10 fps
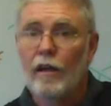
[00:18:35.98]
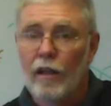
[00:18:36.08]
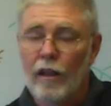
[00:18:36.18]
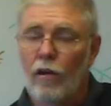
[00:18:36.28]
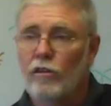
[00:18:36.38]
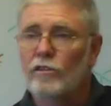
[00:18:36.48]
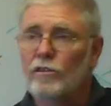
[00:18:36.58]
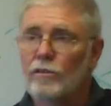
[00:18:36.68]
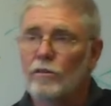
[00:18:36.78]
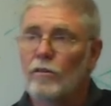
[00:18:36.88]
locks
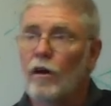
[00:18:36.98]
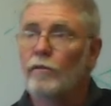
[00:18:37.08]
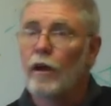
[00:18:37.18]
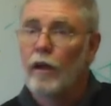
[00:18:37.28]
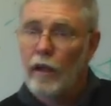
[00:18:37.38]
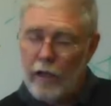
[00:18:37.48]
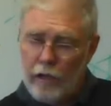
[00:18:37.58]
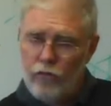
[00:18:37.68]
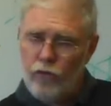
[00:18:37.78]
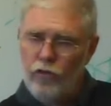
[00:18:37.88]
it all off,
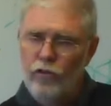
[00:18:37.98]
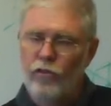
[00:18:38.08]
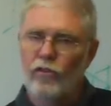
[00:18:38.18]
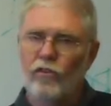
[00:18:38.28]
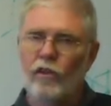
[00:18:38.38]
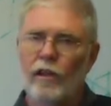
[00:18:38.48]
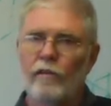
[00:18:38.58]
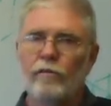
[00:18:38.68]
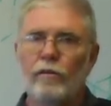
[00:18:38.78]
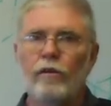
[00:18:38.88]
introduces the
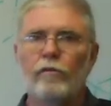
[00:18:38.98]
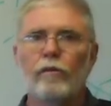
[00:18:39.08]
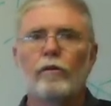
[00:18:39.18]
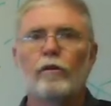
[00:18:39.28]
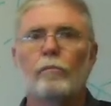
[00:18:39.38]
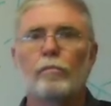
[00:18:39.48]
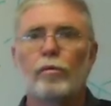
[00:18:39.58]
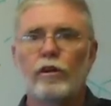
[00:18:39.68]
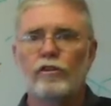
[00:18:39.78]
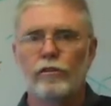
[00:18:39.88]
level of
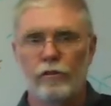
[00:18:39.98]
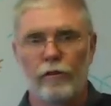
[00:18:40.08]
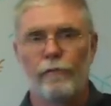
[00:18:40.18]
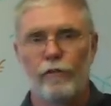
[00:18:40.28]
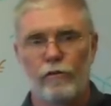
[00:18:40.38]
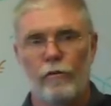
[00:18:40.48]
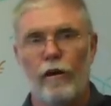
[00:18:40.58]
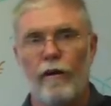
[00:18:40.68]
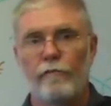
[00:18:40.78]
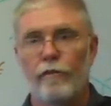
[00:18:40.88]
compression that you're
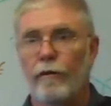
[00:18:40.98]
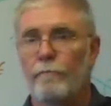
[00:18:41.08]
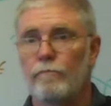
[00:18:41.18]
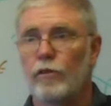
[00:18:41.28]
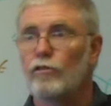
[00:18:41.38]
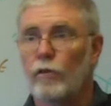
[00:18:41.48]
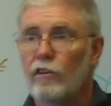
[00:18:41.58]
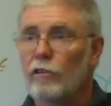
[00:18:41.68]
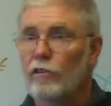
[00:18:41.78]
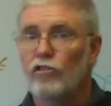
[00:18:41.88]
after because you're
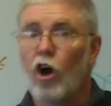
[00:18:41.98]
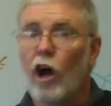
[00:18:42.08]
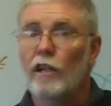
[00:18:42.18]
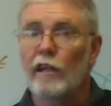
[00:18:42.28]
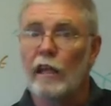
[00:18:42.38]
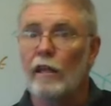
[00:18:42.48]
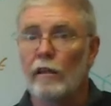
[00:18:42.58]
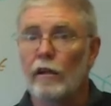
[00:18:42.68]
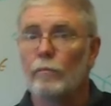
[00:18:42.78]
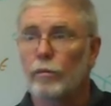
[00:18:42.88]
actually dialing
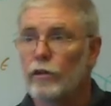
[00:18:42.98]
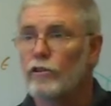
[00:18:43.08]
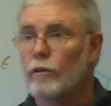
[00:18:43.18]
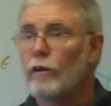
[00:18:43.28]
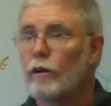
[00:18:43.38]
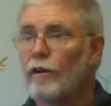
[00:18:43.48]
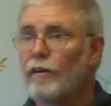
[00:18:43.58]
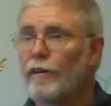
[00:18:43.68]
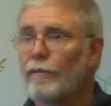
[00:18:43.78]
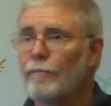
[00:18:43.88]
in the compression.
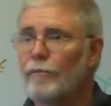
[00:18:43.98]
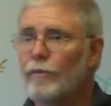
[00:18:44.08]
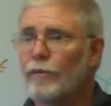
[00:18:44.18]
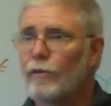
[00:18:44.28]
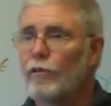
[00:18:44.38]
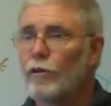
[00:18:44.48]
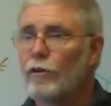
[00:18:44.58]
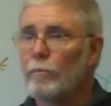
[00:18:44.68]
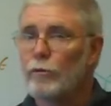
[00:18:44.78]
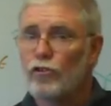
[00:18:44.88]
You've got
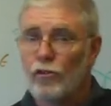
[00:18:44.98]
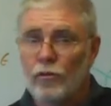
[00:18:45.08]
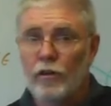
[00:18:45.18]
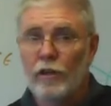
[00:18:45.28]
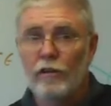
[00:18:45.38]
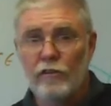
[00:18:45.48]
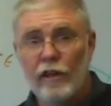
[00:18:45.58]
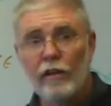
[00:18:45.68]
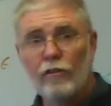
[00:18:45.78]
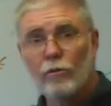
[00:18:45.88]
the opportunity to
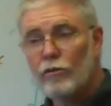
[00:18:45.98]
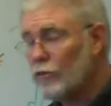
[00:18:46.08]
set it to a